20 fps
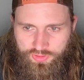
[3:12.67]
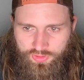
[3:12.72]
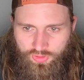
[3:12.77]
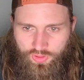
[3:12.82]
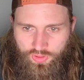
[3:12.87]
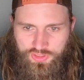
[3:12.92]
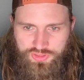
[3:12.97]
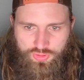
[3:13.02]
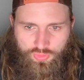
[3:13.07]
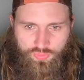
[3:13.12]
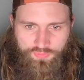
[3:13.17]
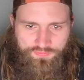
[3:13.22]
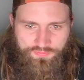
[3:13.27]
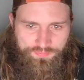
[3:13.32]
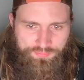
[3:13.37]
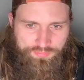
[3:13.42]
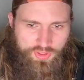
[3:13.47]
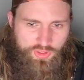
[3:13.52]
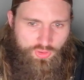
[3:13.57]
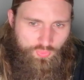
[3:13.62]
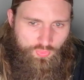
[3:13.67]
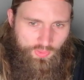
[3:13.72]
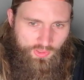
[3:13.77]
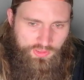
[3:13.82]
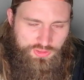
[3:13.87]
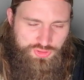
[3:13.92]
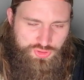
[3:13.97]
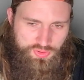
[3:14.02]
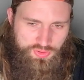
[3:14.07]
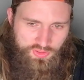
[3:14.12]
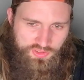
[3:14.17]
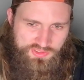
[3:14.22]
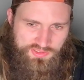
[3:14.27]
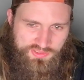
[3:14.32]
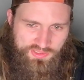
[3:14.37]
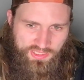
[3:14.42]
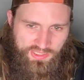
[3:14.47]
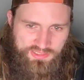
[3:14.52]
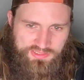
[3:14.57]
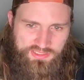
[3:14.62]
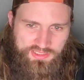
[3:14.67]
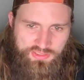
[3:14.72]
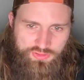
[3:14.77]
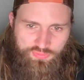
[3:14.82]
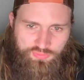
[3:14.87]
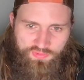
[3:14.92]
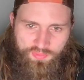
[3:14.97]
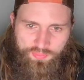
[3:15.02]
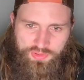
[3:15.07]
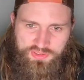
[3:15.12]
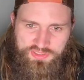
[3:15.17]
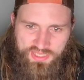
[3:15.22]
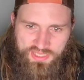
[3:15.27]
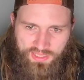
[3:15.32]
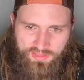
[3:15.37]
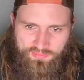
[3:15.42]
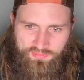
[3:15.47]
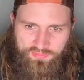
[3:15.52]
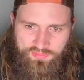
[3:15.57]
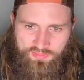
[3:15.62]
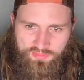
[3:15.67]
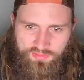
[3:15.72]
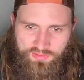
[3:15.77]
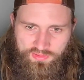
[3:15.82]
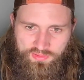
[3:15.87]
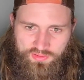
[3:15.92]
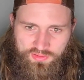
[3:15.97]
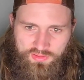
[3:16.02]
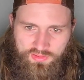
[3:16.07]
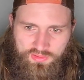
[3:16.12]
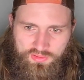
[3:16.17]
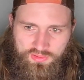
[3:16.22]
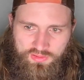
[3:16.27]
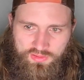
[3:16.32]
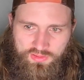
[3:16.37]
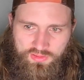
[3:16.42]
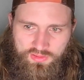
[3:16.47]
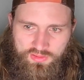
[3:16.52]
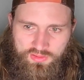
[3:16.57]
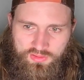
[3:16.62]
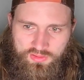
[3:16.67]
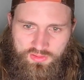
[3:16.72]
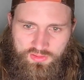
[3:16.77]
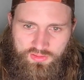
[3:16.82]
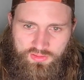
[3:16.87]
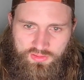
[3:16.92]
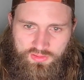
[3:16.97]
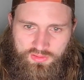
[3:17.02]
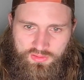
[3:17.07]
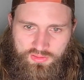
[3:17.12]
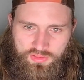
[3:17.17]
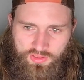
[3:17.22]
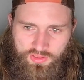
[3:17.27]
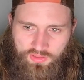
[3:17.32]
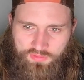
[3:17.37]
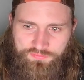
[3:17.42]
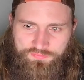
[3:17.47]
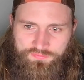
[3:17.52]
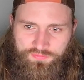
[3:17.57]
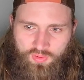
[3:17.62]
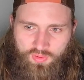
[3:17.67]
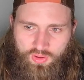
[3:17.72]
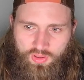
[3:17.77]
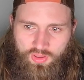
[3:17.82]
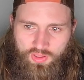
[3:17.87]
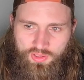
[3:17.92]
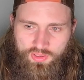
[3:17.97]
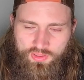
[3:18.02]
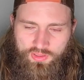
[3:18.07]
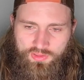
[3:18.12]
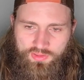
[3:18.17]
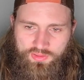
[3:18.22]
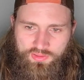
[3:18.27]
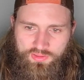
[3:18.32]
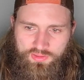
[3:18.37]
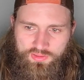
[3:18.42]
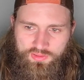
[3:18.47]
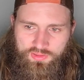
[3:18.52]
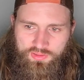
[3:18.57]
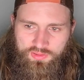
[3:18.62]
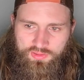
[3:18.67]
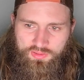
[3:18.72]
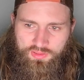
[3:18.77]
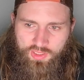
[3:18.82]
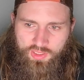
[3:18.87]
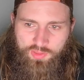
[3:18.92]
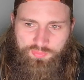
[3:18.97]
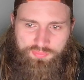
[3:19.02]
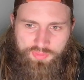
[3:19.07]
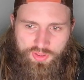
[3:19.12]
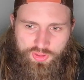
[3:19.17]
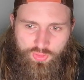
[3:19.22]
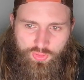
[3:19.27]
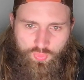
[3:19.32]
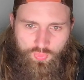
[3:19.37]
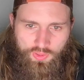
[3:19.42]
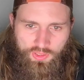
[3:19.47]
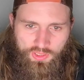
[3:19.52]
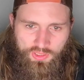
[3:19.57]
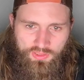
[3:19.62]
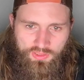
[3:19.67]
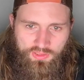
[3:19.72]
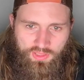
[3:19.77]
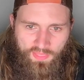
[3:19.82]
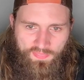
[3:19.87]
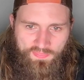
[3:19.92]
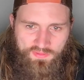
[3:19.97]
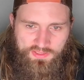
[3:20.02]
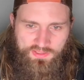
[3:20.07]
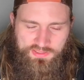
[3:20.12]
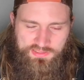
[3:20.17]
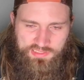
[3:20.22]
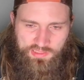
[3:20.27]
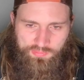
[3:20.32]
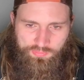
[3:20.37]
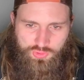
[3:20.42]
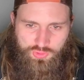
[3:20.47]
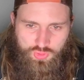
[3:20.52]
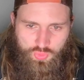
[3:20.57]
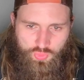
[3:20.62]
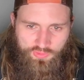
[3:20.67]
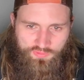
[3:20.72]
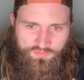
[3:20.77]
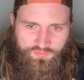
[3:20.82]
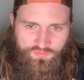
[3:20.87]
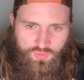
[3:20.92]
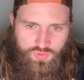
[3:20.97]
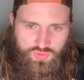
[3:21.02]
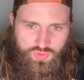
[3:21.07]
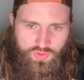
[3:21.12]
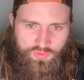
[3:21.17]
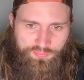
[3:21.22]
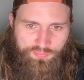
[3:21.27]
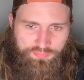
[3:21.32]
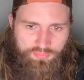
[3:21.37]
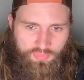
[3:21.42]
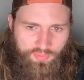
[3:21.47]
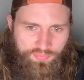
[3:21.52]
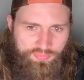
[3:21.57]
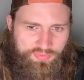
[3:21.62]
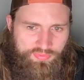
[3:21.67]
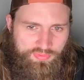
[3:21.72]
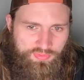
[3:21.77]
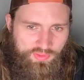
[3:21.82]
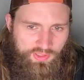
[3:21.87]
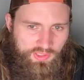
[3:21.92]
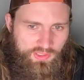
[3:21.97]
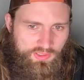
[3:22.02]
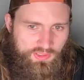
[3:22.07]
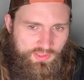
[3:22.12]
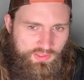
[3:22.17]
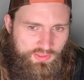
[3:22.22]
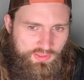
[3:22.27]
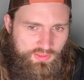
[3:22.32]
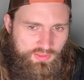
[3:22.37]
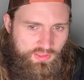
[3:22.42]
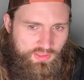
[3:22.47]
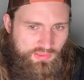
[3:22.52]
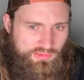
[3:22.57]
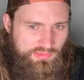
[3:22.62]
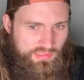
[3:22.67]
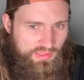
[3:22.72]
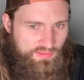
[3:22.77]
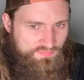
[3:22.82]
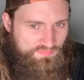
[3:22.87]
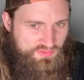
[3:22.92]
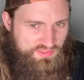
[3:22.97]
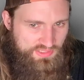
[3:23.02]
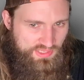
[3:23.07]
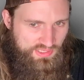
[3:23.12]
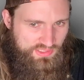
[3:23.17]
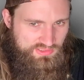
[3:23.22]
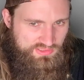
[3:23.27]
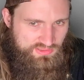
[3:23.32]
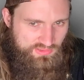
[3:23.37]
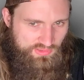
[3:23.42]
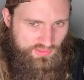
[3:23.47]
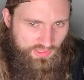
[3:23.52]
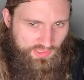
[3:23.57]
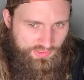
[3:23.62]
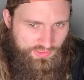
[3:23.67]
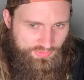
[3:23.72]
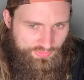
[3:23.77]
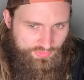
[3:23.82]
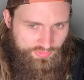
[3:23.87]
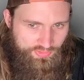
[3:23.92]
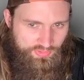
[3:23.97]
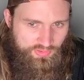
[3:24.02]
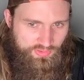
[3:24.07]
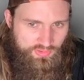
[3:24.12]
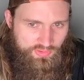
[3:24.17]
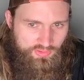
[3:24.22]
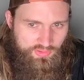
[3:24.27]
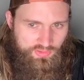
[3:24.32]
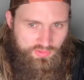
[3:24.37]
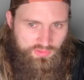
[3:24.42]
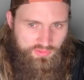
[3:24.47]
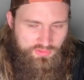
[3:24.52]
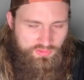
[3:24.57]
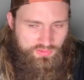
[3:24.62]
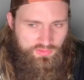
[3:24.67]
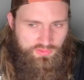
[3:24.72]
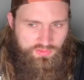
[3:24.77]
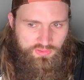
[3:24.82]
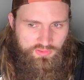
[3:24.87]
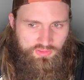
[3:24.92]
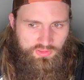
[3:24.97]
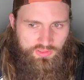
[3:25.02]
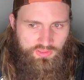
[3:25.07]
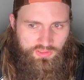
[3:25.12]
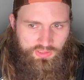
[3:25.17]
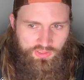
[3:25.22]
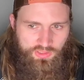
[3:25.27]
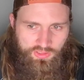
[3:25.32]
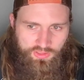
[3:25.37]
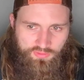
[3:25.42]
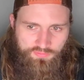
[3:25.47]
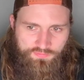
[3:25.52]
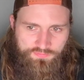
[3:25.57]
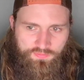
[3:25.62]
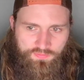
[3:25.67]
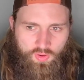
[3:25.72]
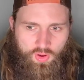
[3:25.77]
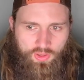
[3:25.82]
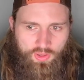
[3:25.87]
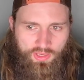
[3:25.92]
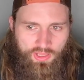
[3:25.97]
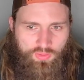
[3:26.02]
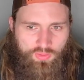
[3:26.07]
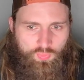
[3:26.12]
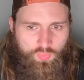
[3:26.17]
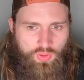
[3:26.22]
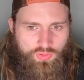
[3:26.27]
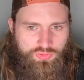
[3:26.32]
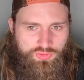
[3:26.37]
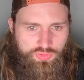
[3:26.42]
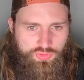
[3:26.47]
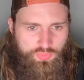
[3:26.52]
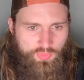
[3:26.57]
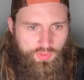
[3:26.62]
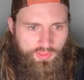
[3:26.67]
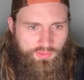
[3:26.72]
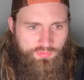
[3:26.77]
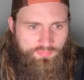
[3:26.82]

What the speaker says: So middleweight, 2018, November 10th. He fought in middleweight, and then December 21st, so a month and 11 days later, he fought at welterweight.